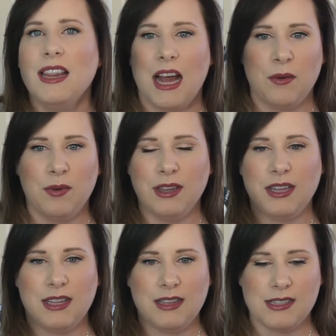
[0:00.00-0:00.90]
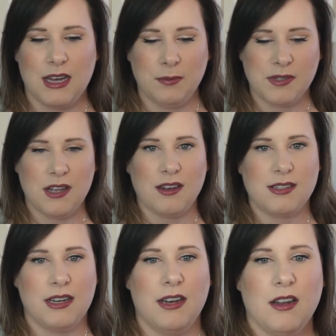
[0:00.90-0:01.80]
I really think this helps locks
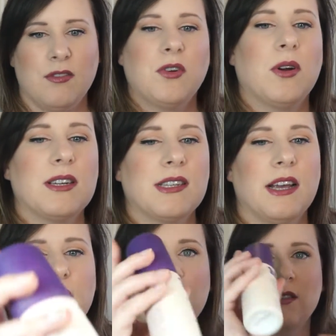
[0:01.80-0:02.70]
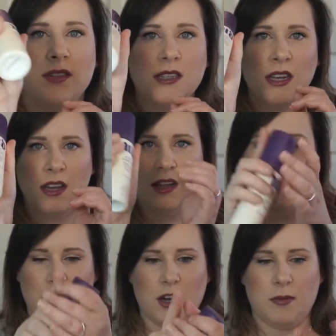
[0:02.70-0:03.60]
it in. Of course, I used
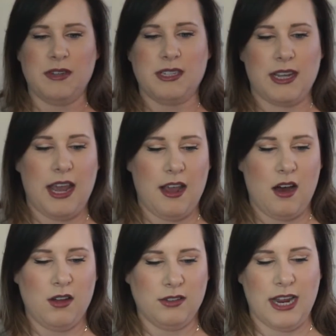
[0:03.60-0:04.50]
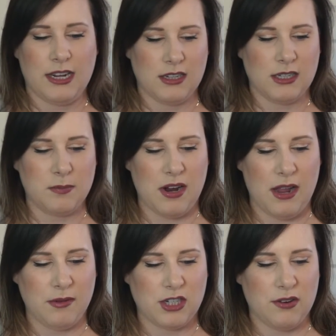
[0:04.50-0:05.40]
the Urban Decay All Nighter
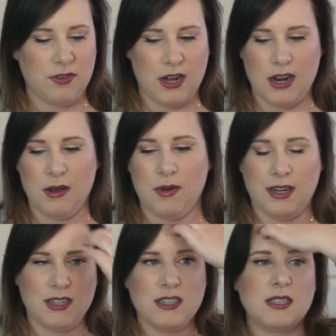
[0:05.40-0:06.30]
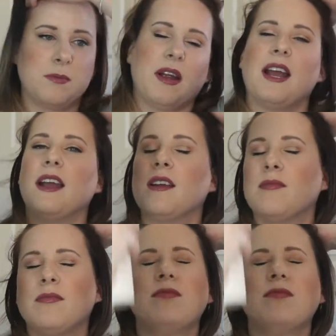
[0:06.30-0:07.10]
Spray, which I forgot I wanted to spray.